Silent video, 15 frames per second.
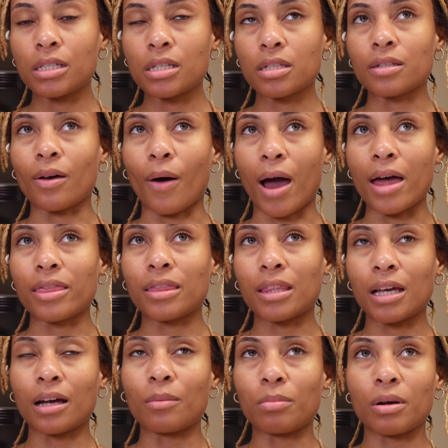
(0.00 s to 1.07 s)
So I
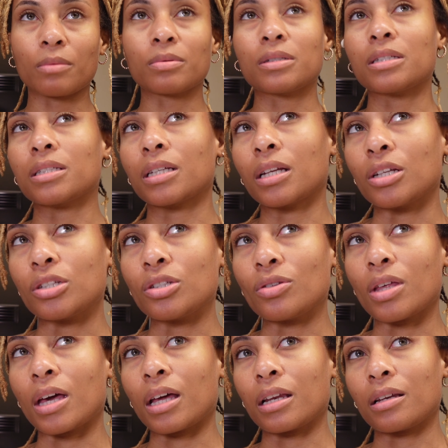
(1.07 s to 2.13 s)
think I'm probably just going to do
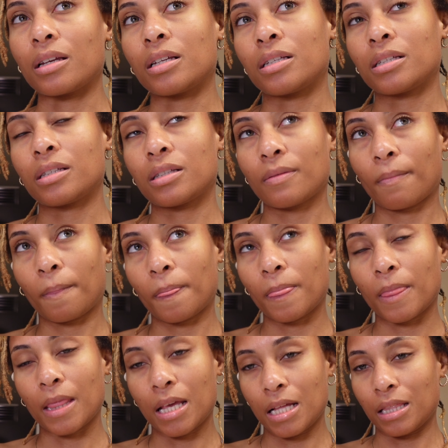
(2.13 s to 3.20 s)
that
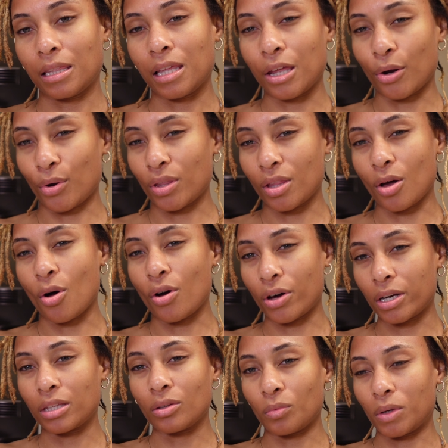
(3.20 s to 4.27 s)
later
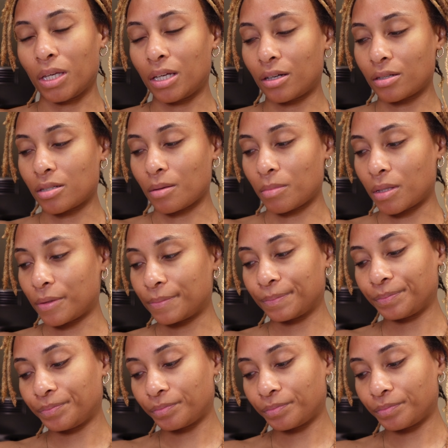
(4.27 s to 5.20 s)
on in the week or something.